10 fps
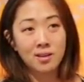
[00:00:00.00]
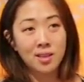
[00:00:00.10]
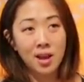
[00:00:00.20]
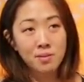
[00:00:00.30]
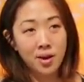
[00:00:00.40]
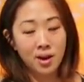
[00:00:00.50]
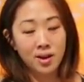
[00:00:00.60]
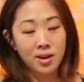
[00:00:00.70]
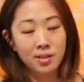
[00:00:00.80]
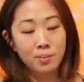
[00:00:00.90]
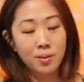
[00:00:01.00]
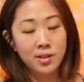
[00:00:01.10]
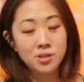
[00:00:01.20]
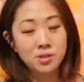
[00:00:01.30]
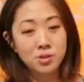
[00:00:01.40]
Latin America, other
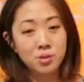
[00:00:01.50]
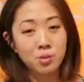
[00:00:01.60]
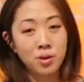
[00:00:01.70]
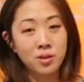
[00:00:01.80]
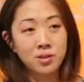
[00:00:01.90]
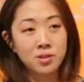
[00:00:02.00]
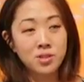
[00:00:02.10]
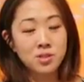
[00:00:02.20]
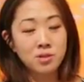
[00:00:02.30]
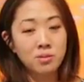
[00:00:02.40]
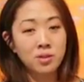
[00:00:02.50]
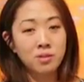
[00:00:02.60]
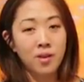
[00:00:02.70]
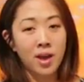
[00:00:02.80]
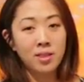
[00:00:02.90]
places in the world, you just don't really
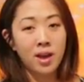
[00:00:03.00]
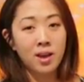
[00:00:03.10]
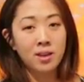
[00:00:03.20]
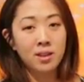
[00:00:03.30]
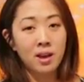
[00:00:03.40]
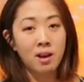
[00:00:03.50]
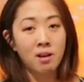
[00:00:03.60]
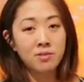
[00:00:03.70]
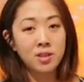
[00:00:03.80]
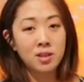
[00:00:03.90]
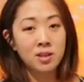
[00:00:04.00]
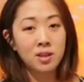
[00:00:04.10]
find that often.